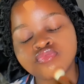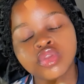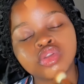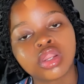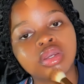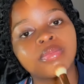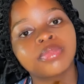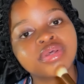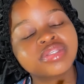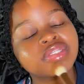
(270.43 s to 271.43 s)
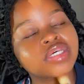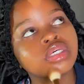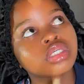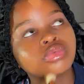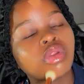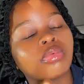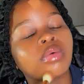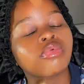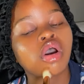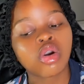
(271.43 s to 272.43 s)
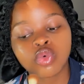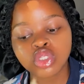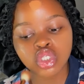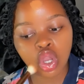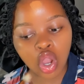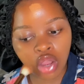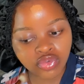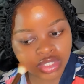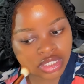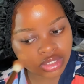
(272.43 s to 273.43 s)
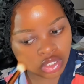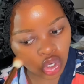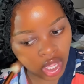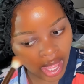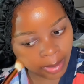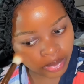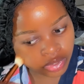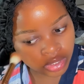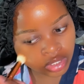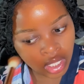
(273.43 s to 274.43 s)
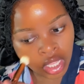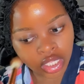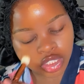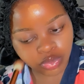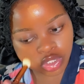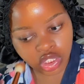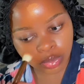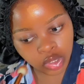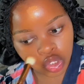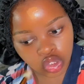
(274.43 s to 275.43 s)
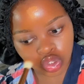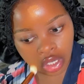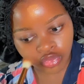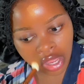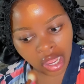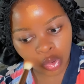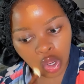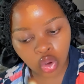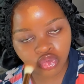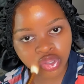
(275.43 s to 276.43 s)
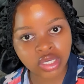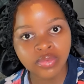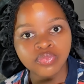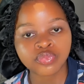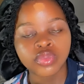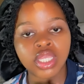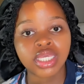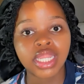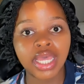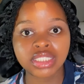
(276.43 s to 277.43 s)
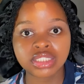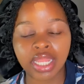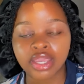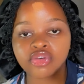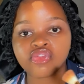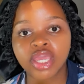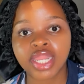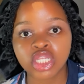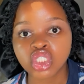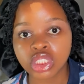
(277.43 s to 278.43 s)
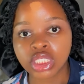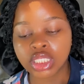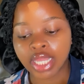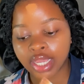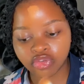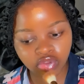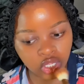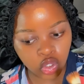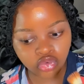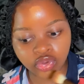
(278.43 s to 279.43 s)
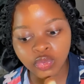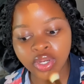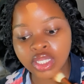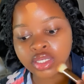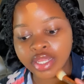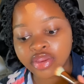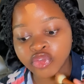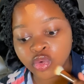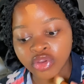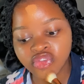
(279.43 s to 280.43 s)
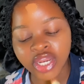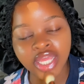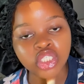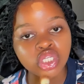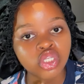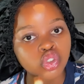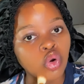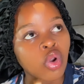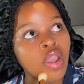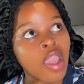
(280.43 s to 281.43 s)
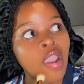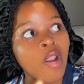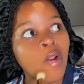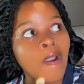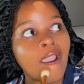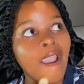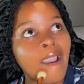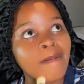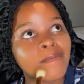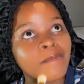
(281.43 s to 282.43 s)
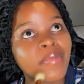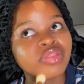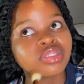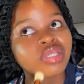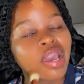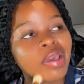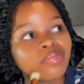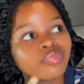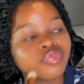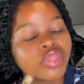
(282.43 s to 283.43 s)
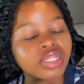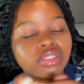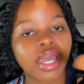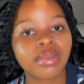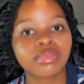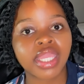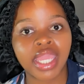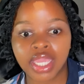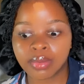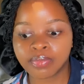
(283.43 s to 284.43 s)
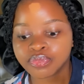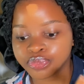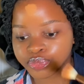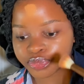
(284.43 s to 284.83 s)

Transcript: starting a business, blah blah blah, which obviously did not happen, especially because of how COVID hit us, like financially. Like I feel like COVID really hit everyone financially. So by the time that time came,